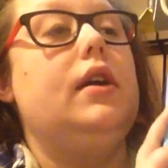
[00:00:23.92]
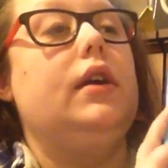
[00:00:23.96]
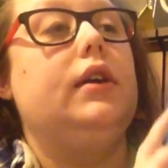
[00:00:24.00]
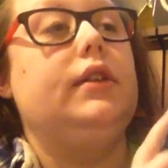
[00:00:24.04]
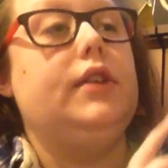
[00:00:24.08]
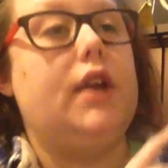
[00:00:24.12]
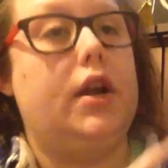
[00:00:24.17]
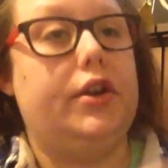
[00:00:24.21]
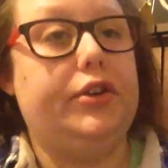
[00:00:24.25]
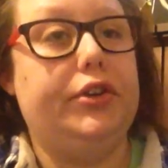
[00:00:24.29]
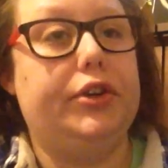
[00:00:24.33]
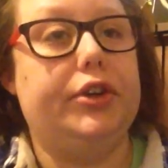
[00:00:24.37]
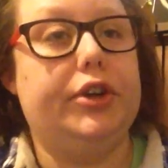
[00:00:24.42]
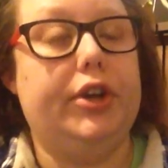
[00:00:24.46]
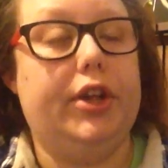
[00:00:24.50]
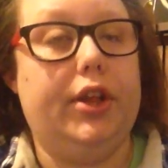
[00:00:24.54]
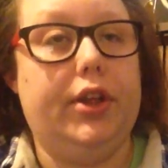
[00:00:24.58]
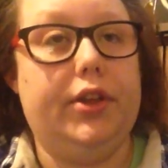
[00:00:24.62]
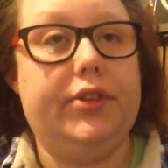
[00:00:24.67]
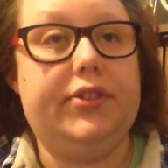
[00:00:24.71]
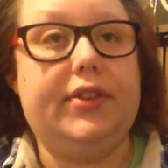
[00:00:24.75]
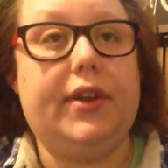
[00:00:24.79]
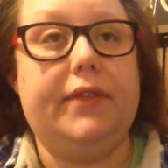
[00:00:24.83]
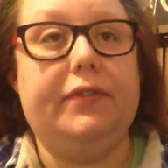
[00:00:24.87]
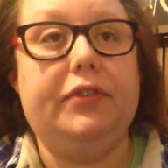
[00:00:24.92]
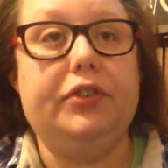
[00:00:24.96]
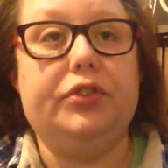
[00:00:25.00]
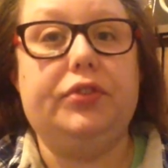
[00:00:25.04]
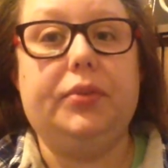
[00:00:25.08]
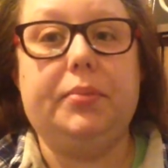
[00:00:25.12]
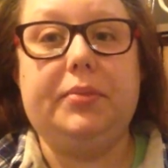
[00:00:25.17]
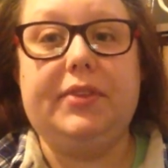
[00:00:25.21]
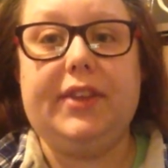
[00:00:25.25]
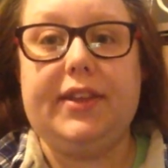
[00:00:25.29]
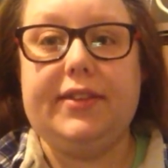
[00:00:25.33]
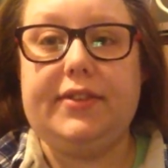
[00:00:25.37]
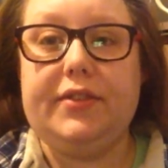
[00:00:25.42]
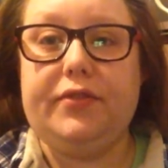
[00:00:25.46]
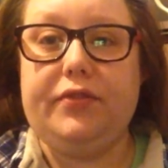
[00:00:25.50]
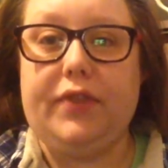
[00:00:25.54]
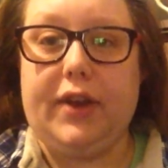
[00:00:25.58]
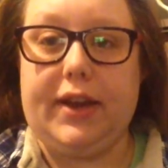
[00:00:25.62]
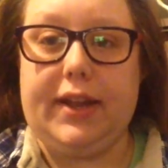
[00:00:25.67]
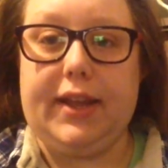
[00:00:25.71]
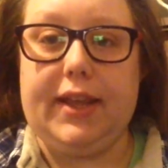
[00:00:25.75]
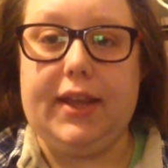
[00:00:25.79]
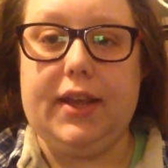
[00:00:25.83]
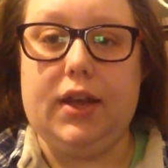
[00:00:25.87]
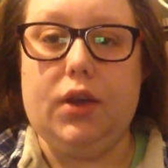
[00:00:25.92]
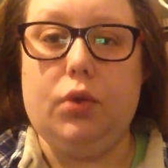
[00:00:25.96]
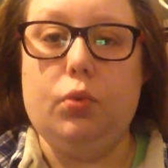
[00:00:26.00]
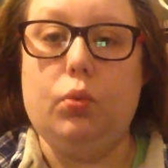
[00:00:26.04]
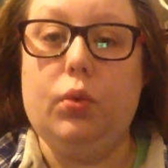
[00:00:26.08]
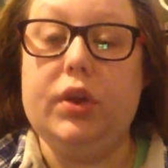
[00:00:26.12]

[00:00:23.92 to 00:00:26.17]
young girl suffers from schizophrenia,